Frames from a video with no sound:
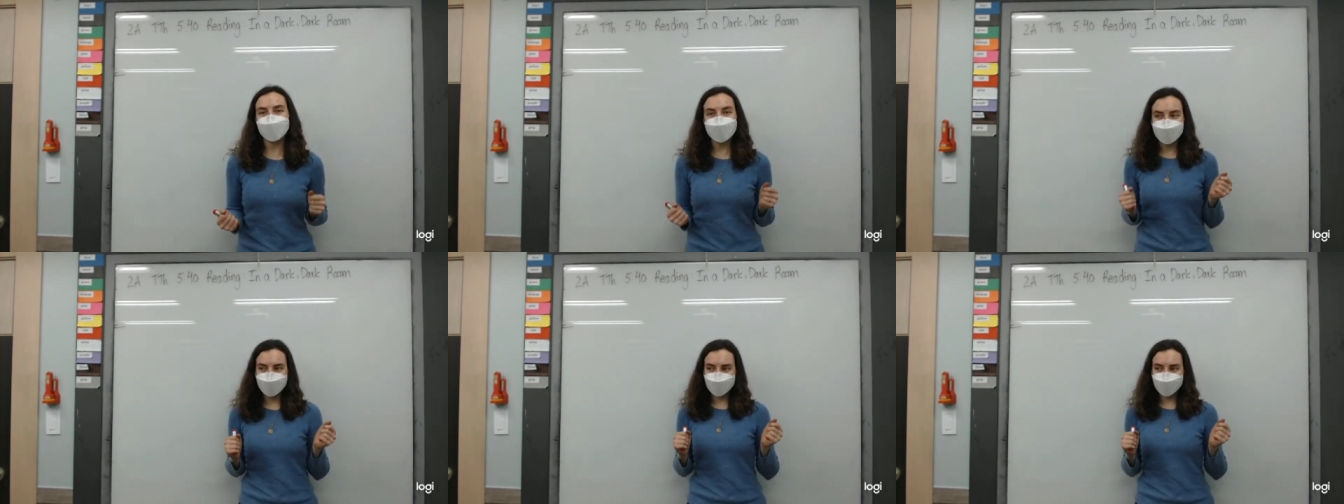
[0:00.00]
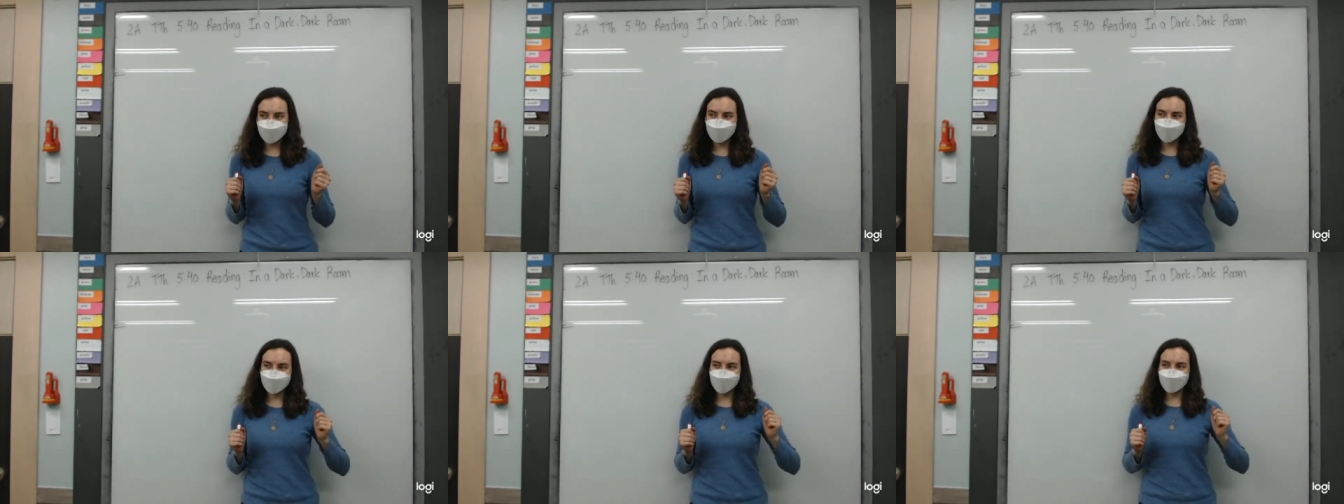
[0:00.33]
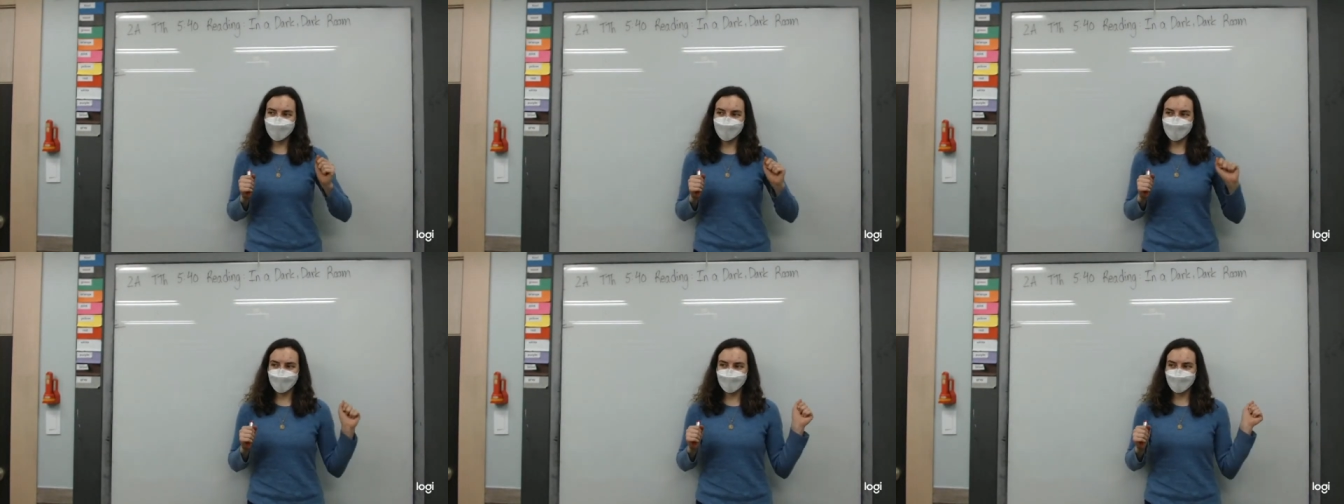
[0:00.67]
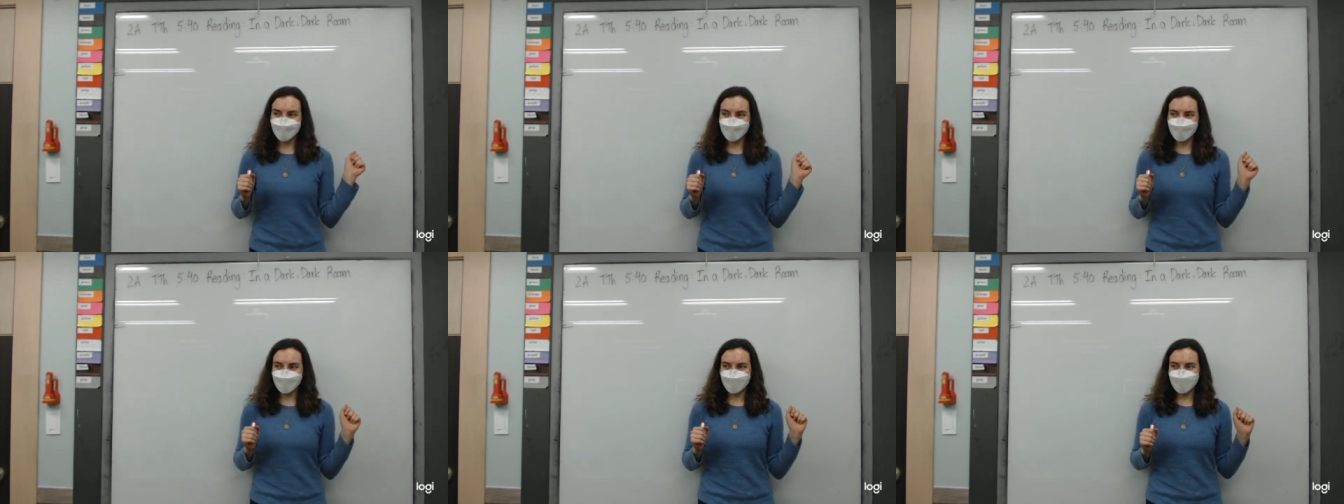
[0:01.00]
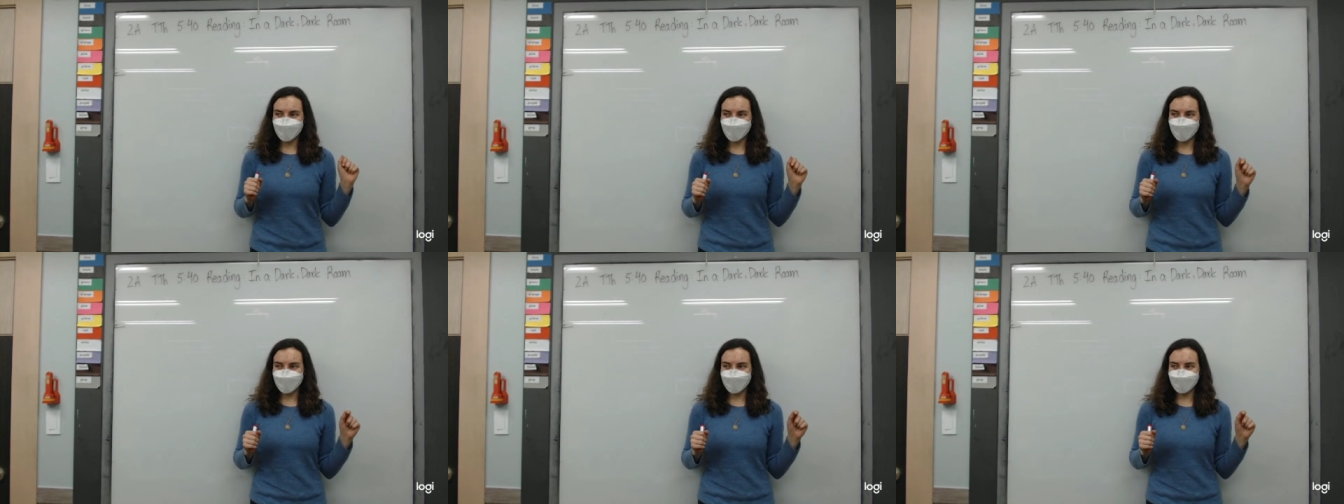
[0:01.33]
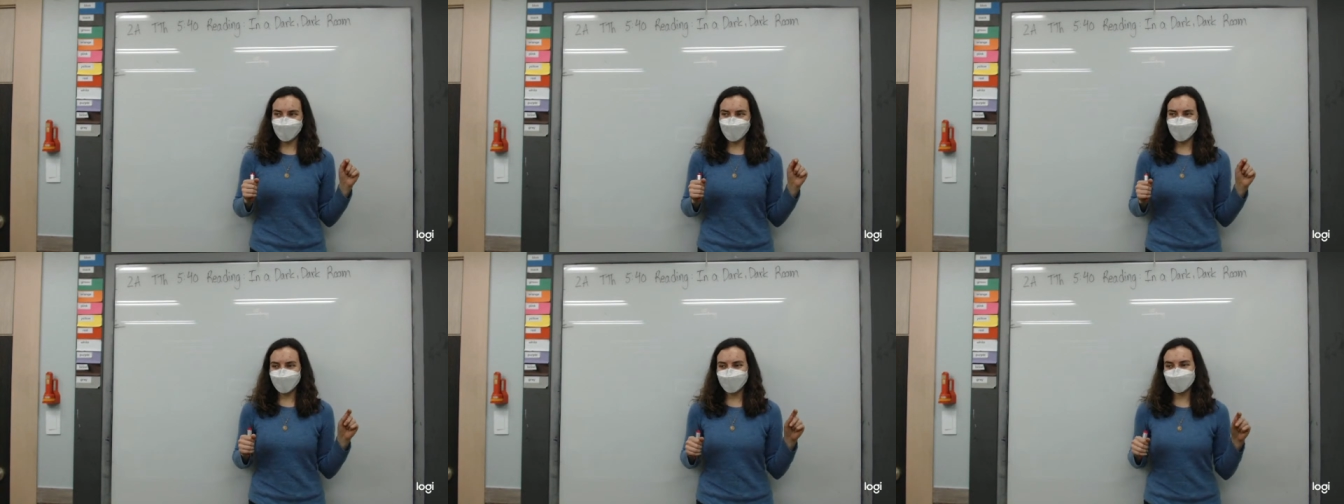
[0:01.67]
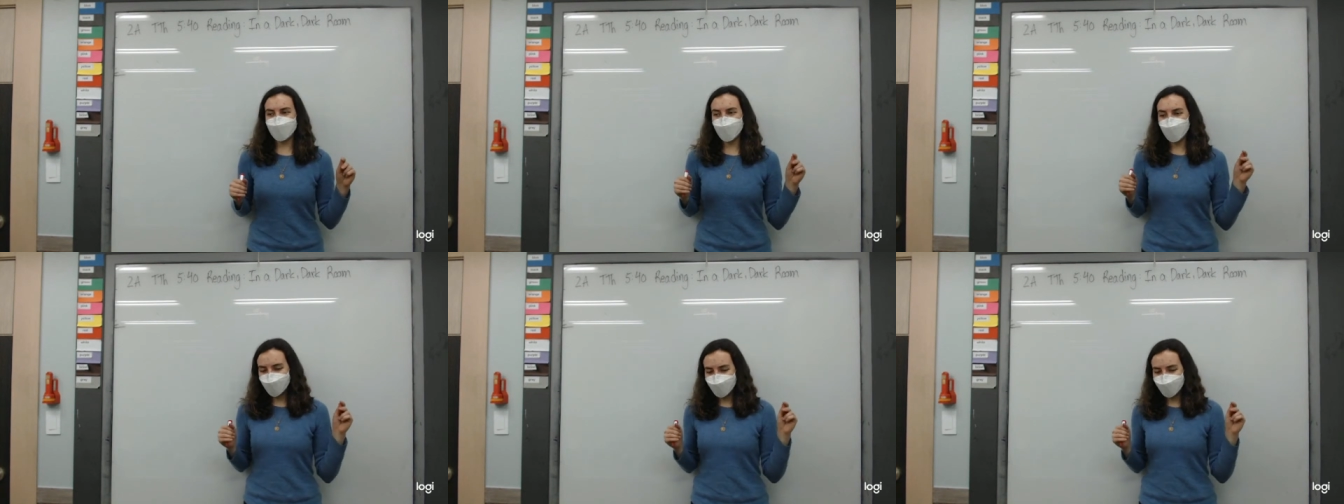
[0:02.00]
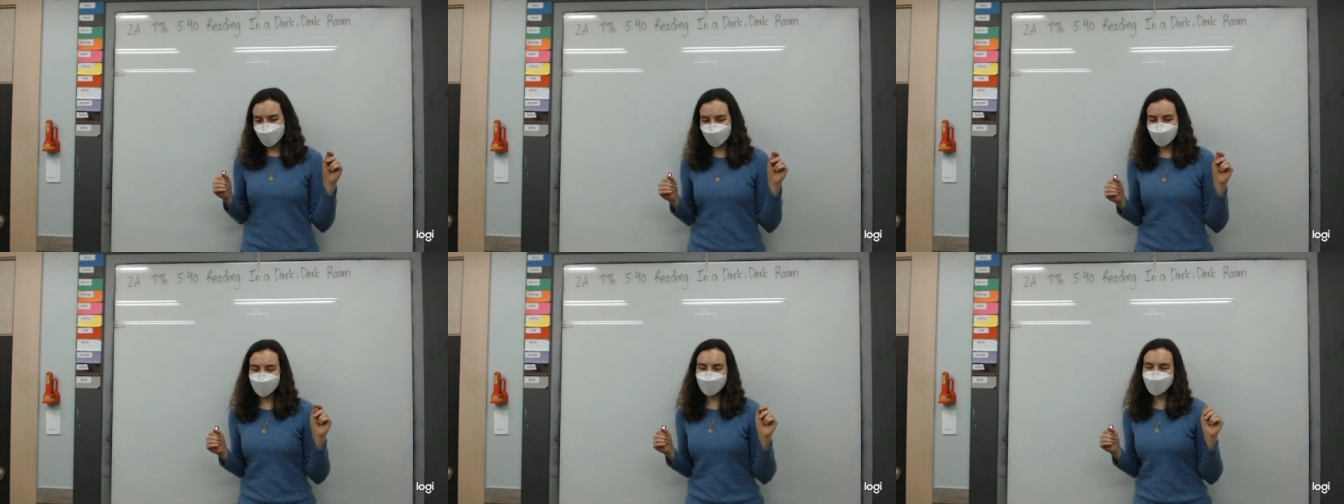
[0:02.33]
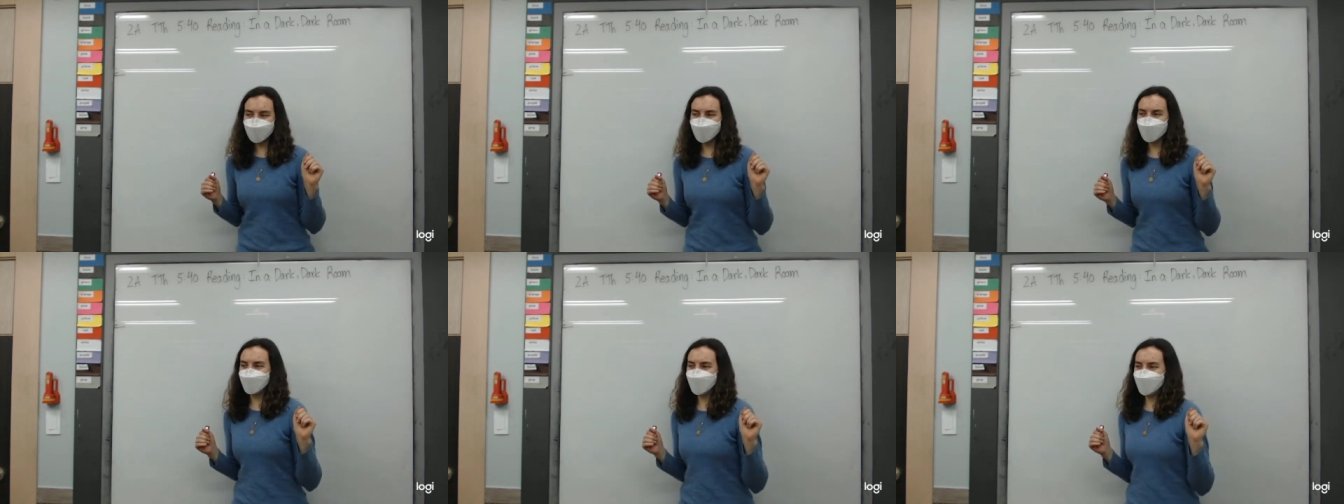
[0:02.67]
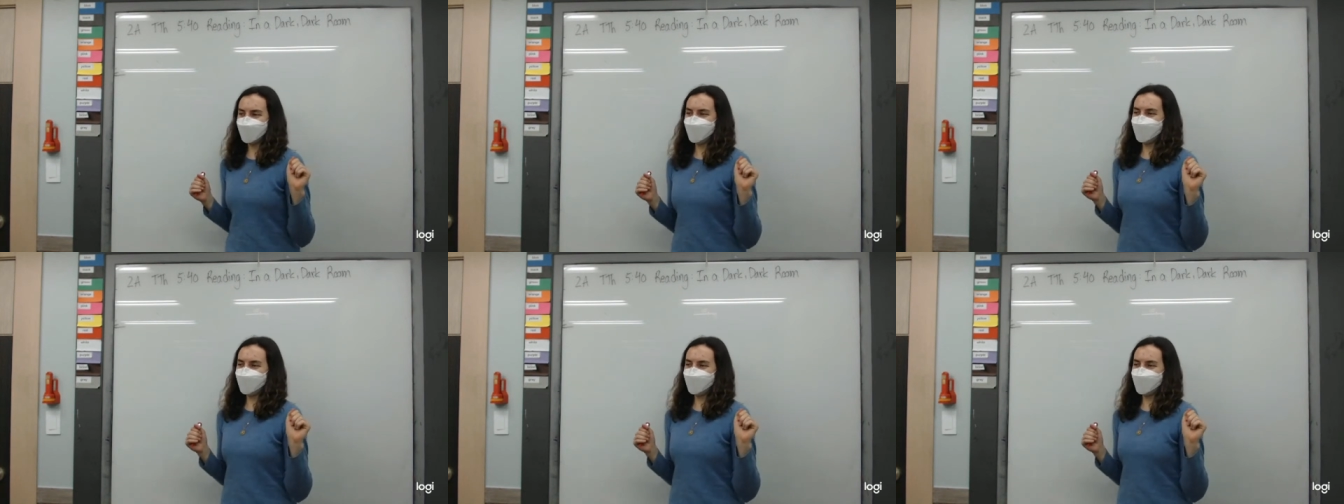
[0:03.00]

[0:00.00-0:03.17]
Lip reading: story? Scary story?